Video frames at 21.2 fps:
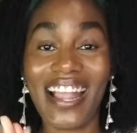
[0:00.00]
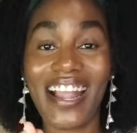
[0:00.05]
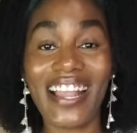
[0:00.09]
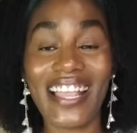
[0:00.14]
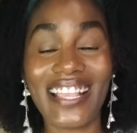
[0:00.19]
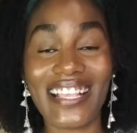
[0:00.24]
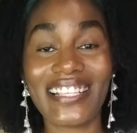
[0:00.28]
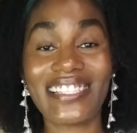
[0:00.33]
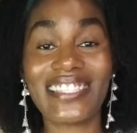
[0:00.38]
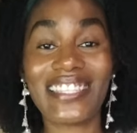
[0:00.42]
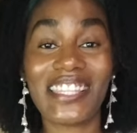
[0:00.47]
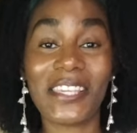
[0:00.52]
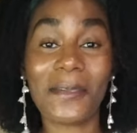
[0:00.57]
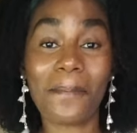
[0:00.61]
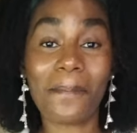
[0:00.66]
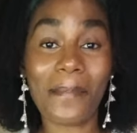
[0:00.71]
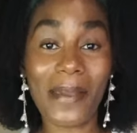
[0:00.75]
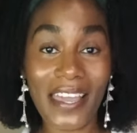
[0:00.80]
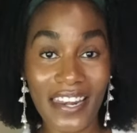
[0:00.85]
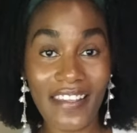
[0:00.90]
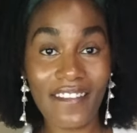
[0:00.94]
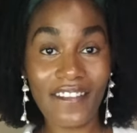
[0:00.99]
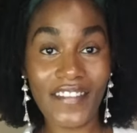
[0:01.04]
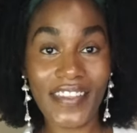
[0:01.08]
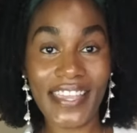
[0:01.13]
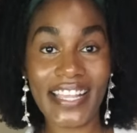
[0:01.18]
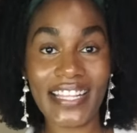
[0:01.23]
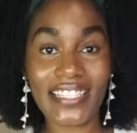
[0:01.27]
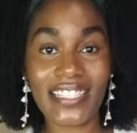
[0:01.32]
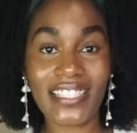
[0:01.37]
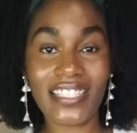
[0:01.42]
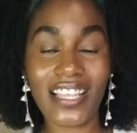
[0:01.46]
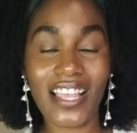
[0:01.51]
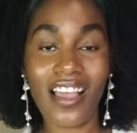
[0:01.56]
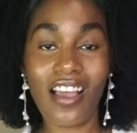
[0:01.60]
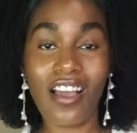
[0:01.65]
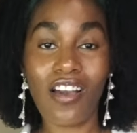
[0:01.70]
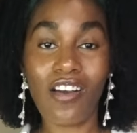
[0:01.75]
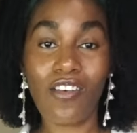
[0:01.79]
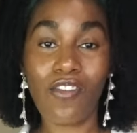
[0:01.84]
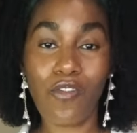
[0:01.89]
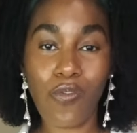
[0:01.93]
is the benefits
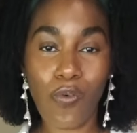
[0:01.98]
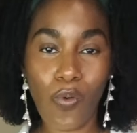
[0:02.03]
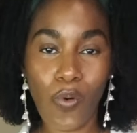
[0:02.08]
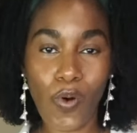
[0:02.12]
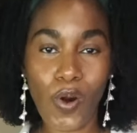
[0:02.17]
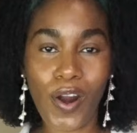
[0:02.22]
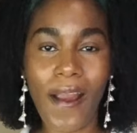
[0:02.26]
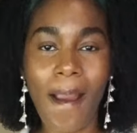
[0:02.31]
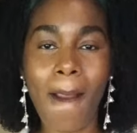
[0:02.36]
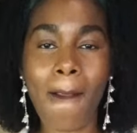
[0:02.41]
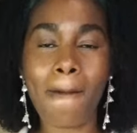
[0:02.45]
for